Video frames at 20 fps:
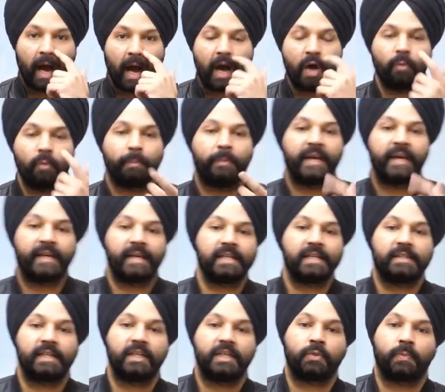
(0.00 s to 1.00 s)
How big
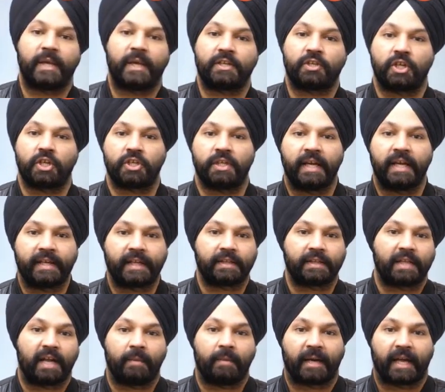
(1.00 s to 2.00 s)
is this space station? Ye
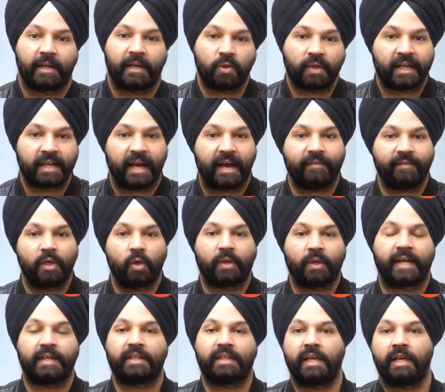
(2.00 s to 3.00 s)
kitna bada? You can have a
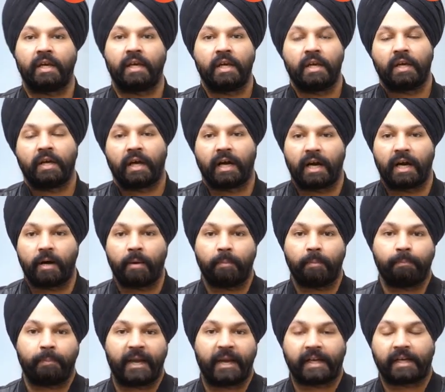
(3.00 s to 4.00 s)
look at the
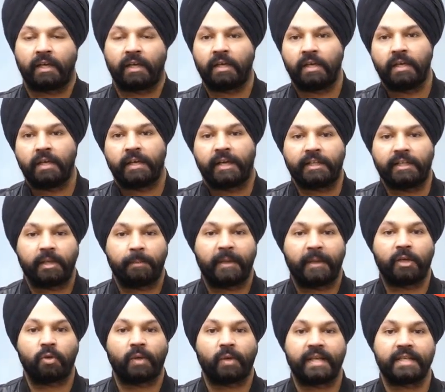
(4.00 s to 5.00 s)
pic. In the
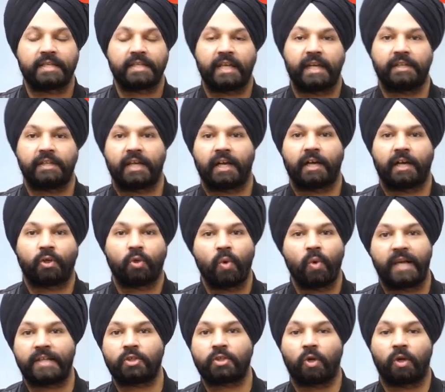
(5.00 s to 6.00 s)
pic you can see there are
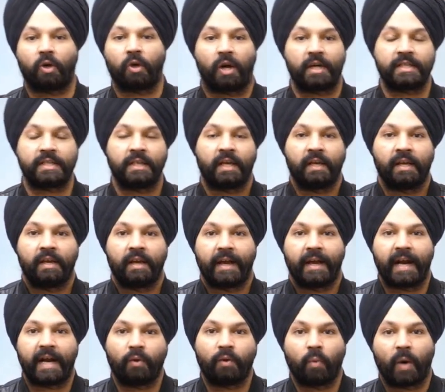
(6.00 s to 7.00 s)
two astronauts,
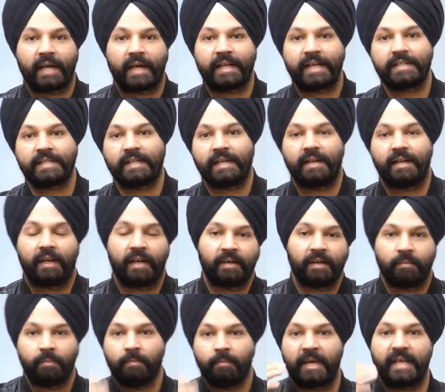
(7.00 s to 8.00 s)
and one is
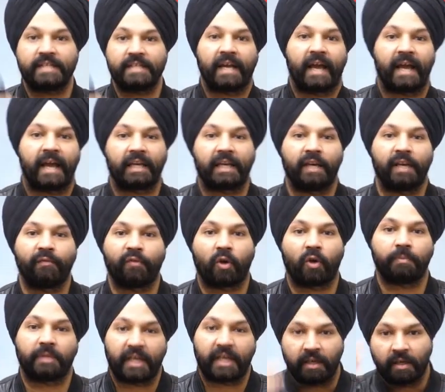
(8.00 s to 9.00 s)
means hanging
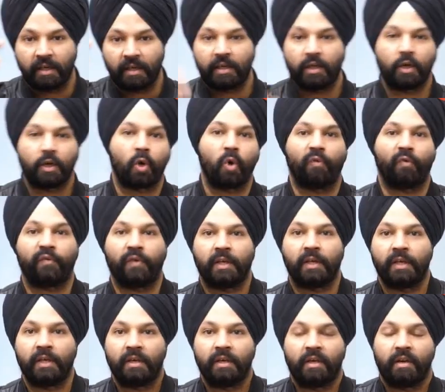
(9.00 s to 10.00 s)
from the roof.
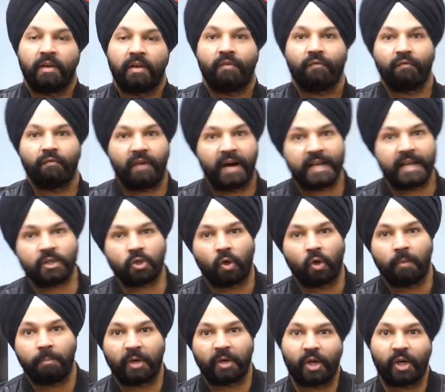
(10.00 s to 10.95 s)
Why so?